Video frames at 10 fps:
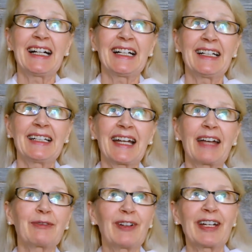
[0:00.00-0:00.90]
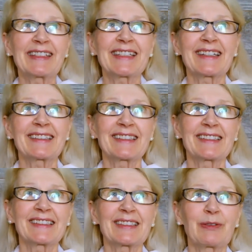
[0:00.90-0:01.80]
I find that
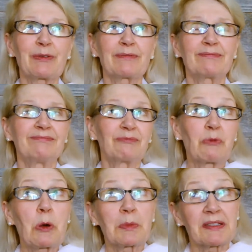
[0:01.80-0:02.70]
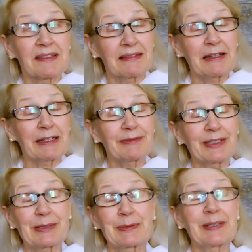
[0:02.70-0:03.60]
in a woman's life,
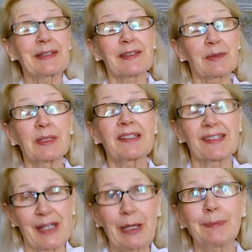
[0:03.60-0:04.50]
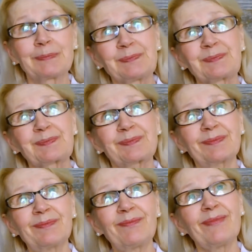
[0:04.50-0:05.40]
anyway, it's a big step.
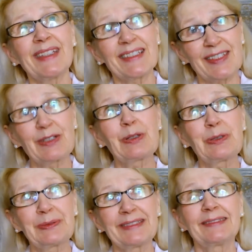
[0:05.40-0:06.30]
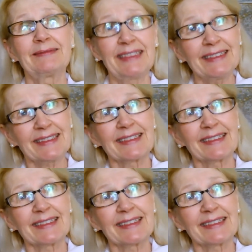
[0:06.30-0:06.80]
So, yeah.